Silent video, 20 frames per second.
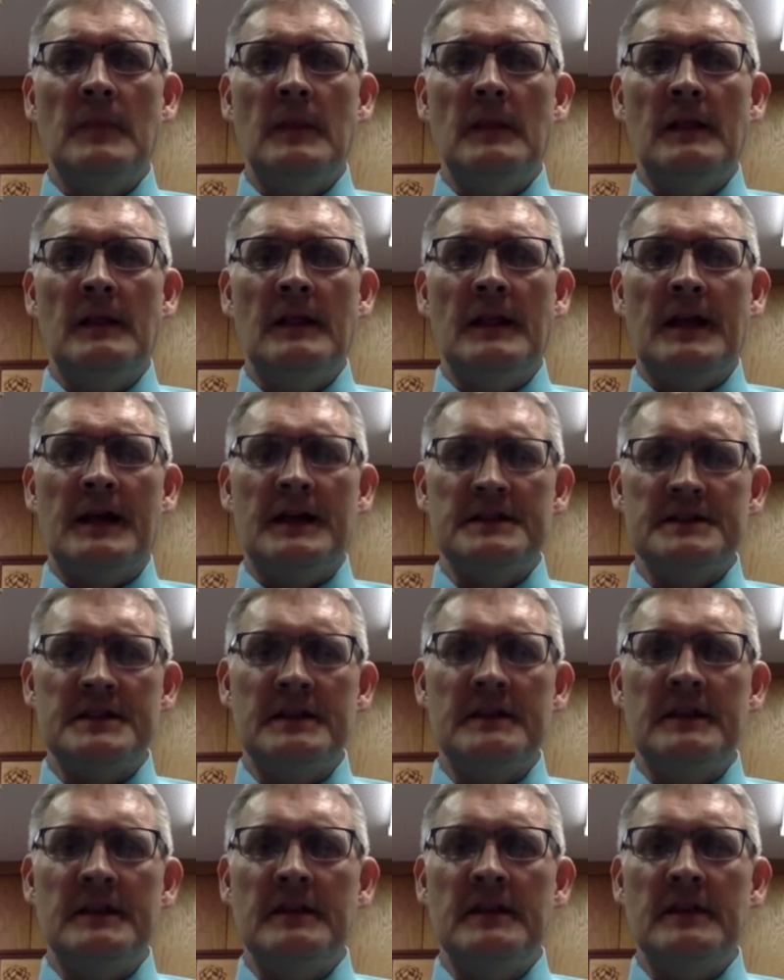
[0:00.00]
like I said,
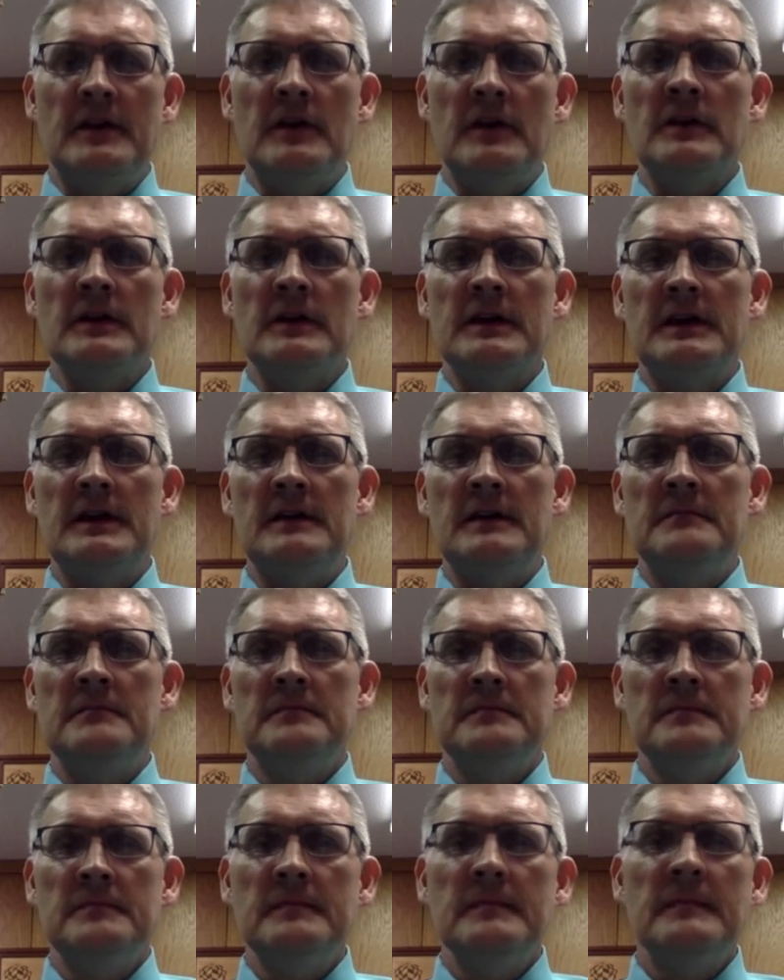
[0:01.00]
the early
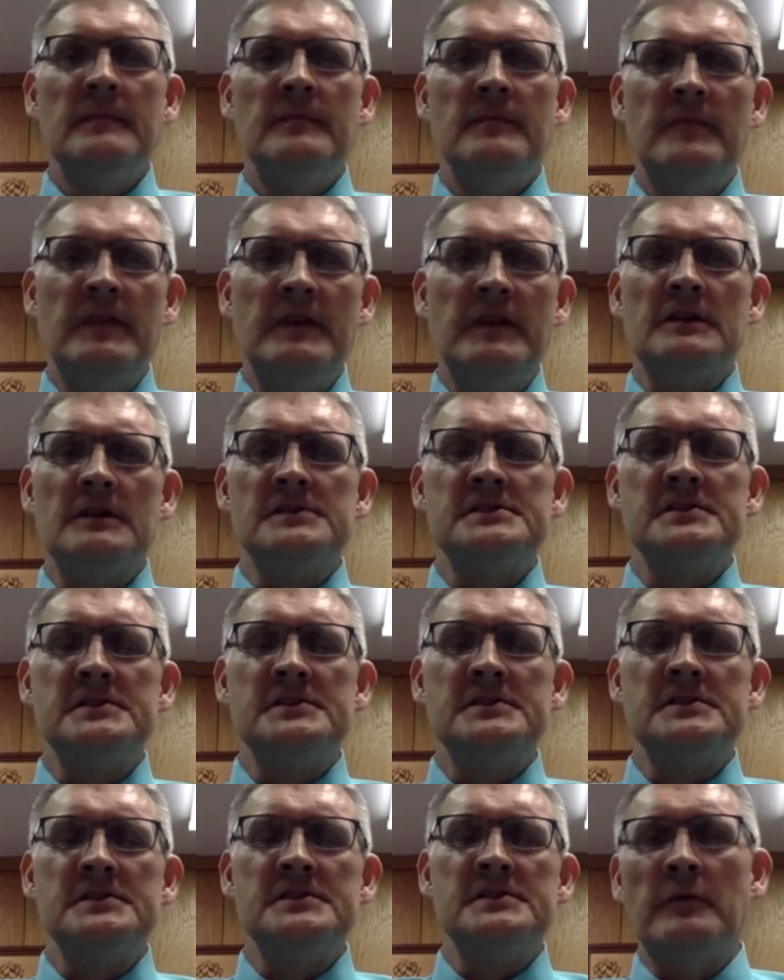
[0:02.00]
feelers
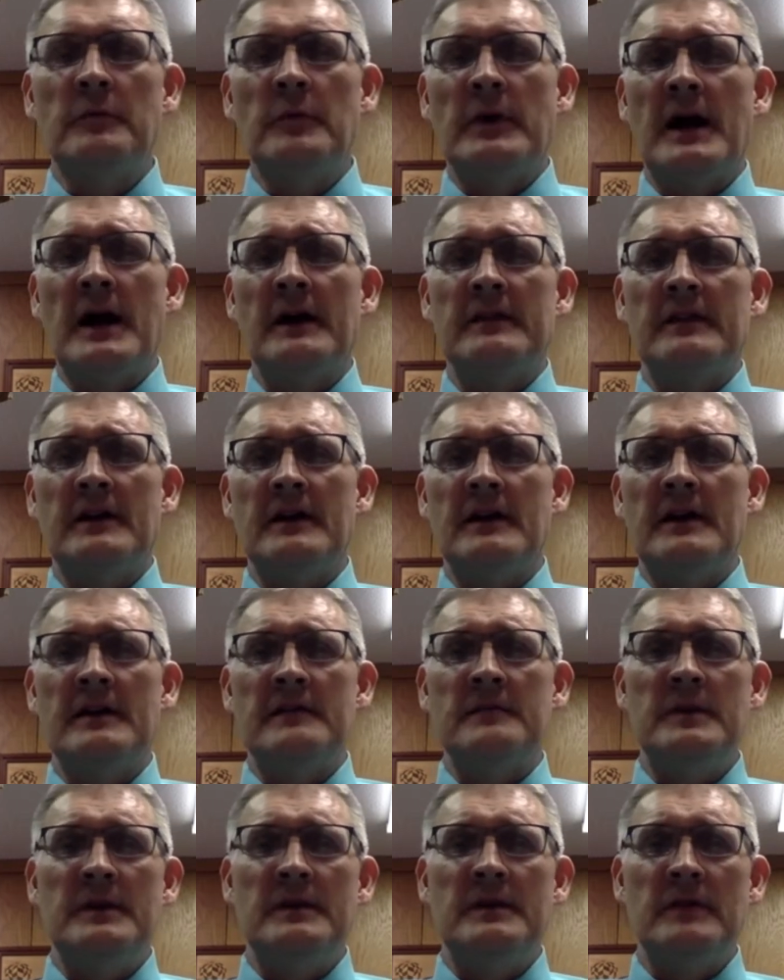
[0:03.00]
that we put out there
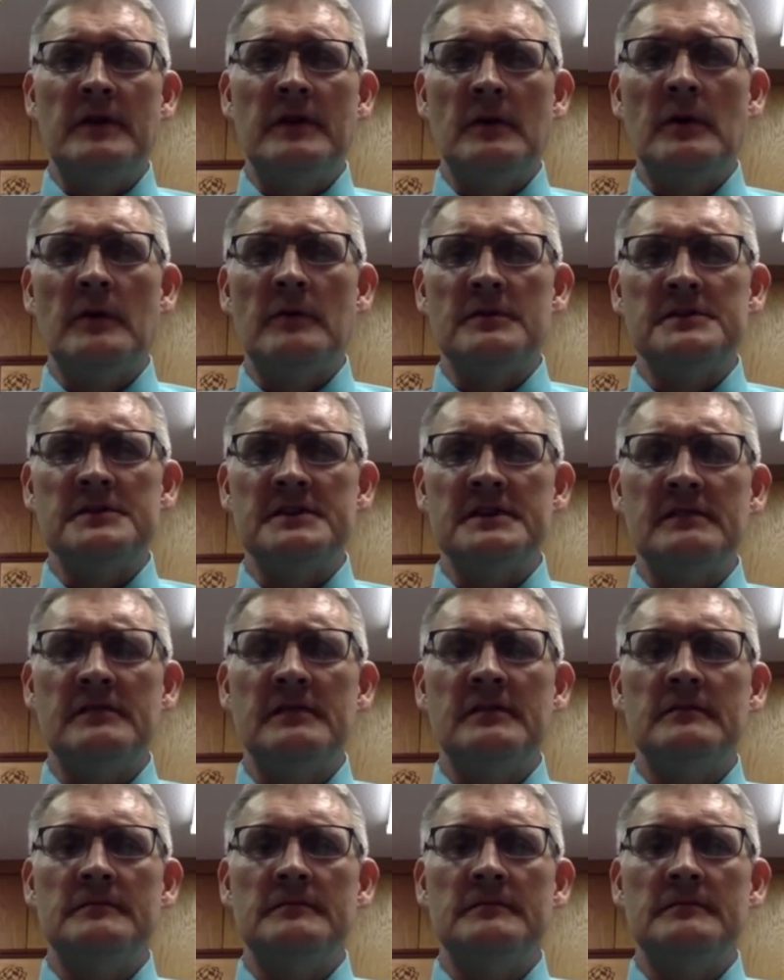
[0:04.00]
have been very well received.